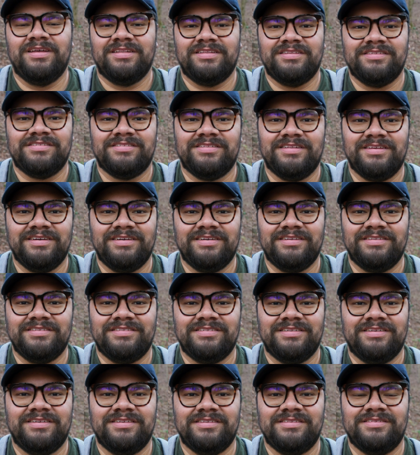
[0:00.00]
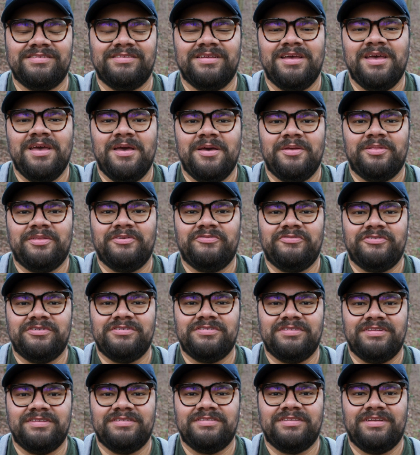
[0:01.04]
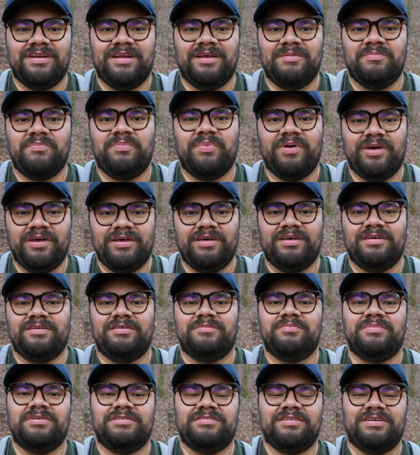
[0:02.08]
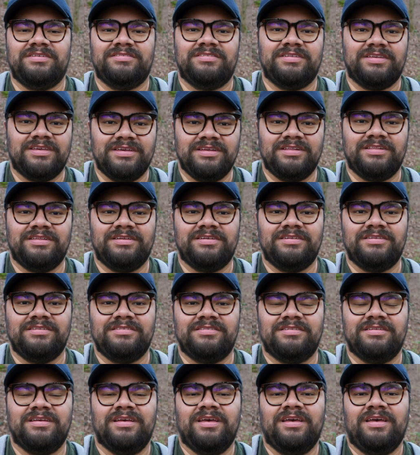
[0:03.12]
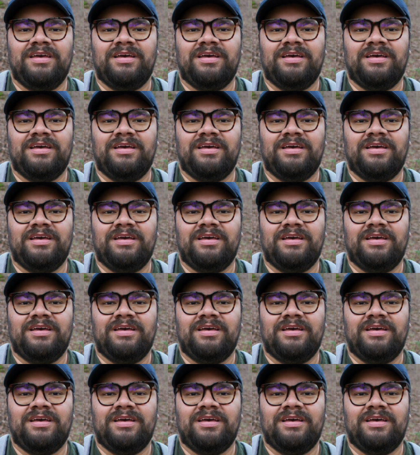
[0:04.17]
This lens is the first lens that I bought besides the kit lens.